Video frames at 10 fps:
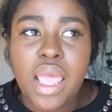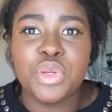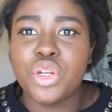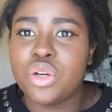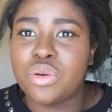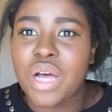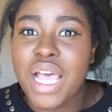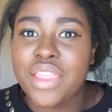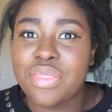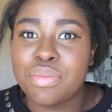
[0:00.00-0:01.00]
You know,
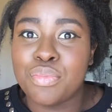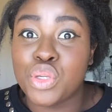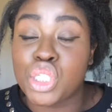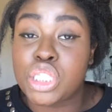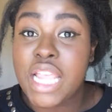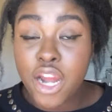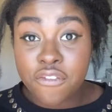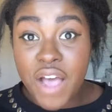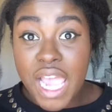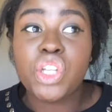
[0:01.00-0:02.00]
I was
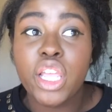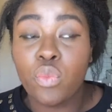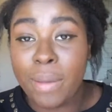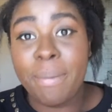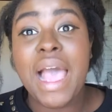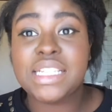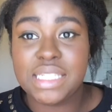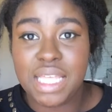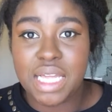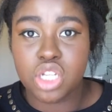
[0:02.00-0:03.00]
terrified. So I went back to
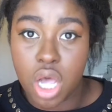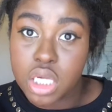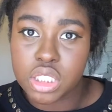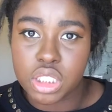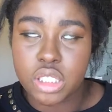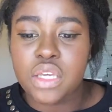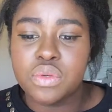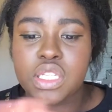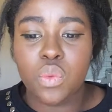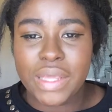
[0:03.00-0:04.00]
that doctor. It
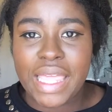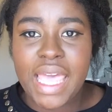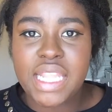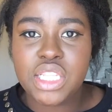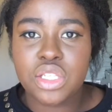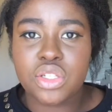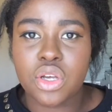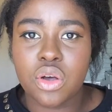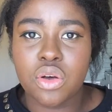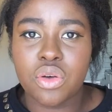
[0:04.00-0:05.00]
was a weekend,
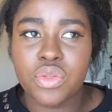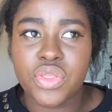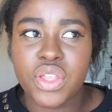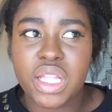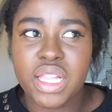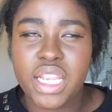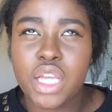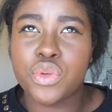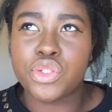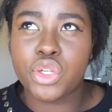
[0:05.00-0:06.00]
so the
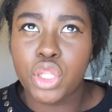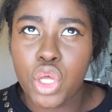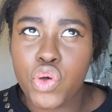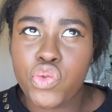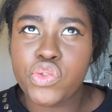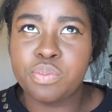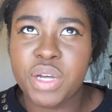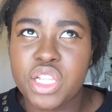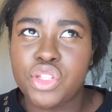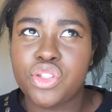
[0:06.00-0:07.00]
clinic was closed,
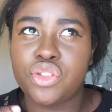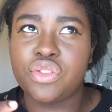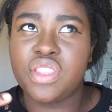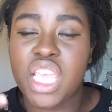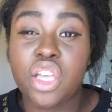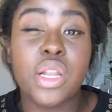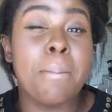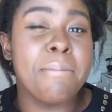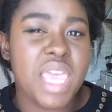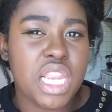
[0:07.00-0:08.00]
but they could
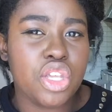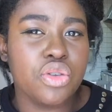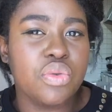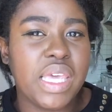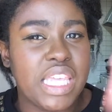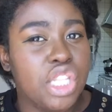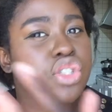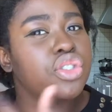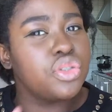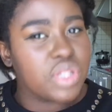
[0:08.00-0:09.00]
admit you
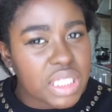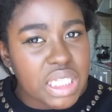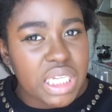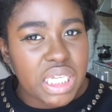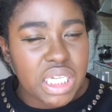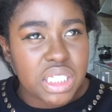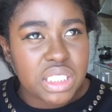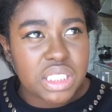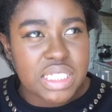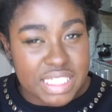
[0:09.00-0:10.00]
into the clinic
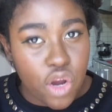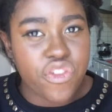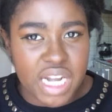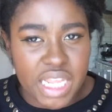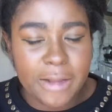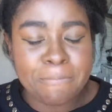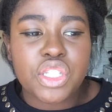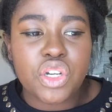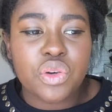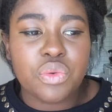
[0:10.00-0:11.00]
to stay overnight.
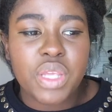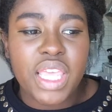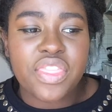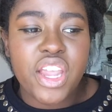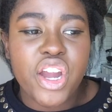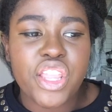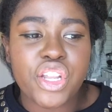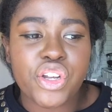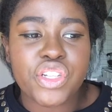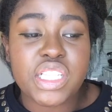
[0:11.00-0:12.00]
So we get there and the
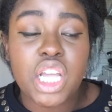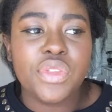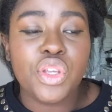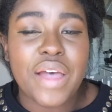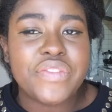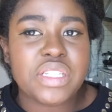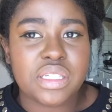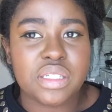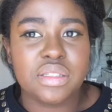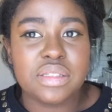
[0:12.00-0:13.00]
nurse is like, you have to
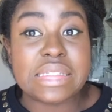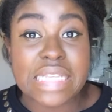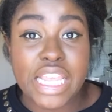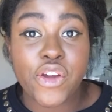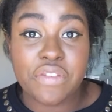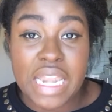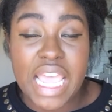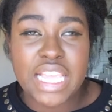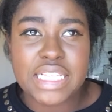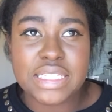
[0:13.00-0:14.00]
stay here
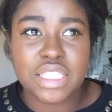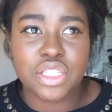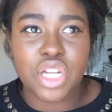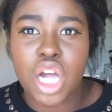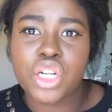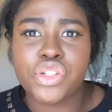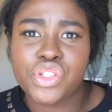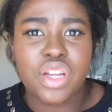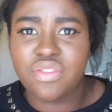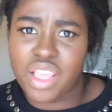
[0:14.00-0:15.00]
overnight because the
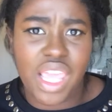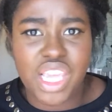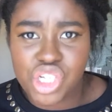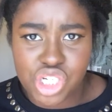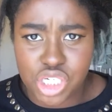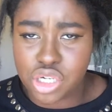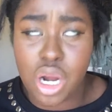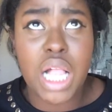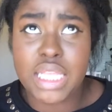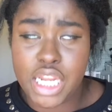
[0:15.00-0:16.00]
doctor's on vacation or
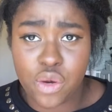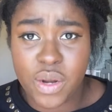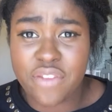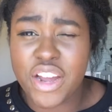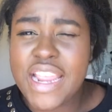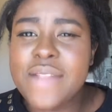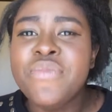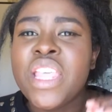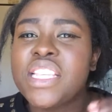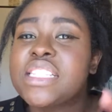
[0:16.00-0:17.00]
holiday or whatever. And
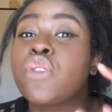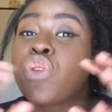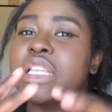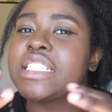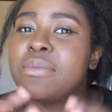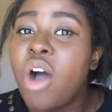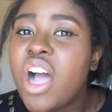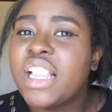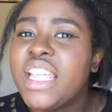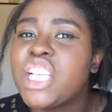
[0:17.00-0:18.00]
this is a really
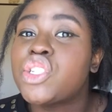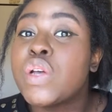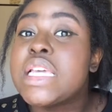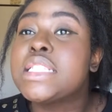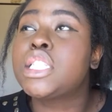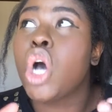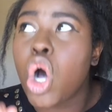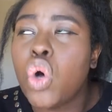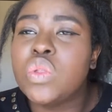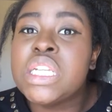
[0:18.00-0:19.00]
small clinic, so he's the
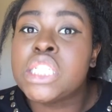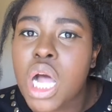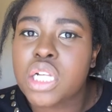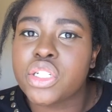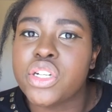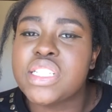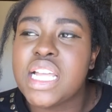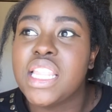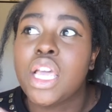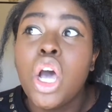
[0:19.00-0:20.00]
only doctor. It's
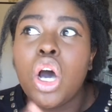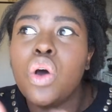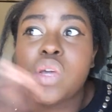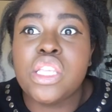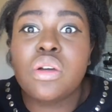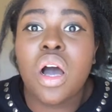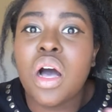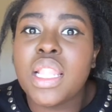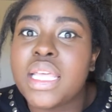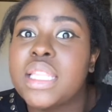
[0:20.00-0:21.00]
not like, oh, can you
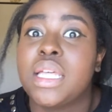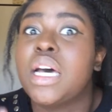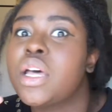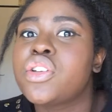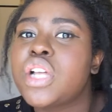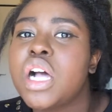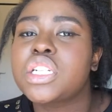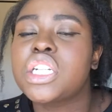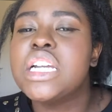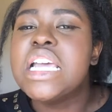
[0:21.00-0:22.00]
call like the other
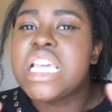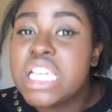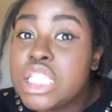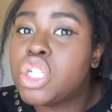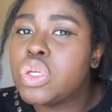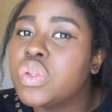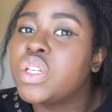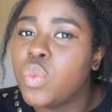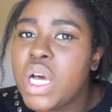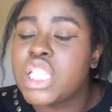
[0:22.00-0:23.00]
doctor? He's the
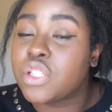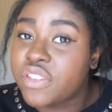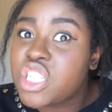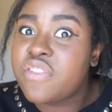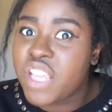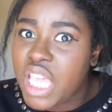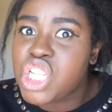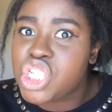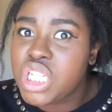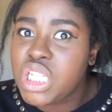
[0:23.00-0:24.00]
only one. So if he's on
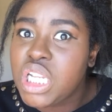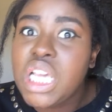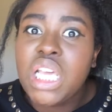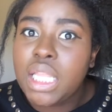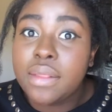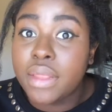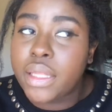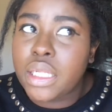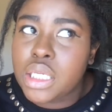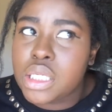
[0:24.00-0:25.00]
vacation,
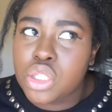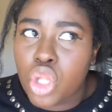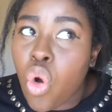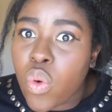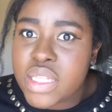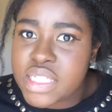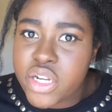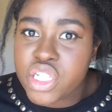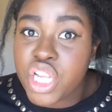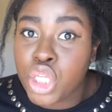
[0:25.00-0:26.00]
then no one's
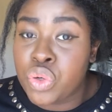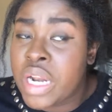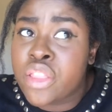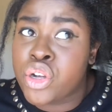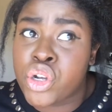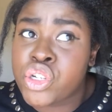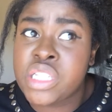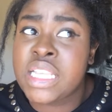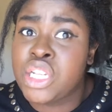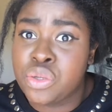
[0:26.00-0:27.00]
there to check you. None of the
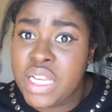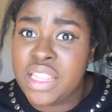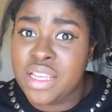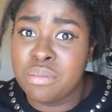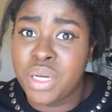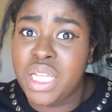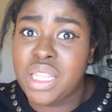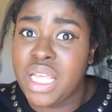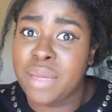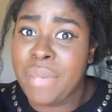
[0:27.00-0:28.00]
nurses can do anything but
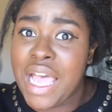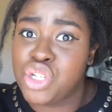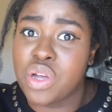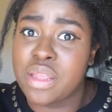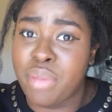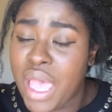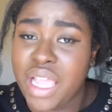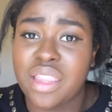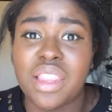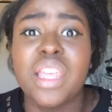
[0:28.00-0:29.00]
like pat you on the
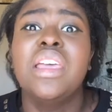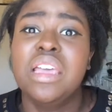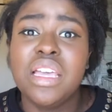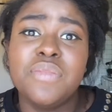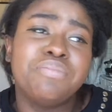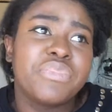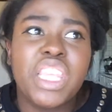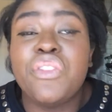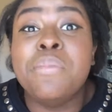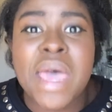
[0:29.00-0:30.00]
back and like
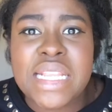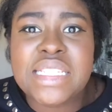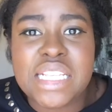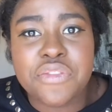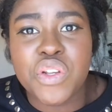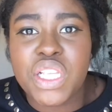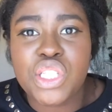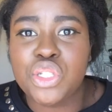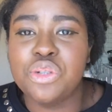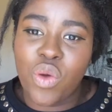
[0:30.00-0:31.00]
give you medicine if you need
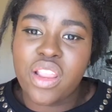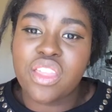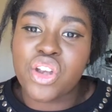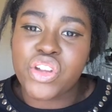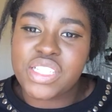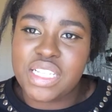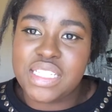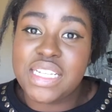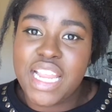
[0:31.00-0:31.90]
to. One of the nurses, the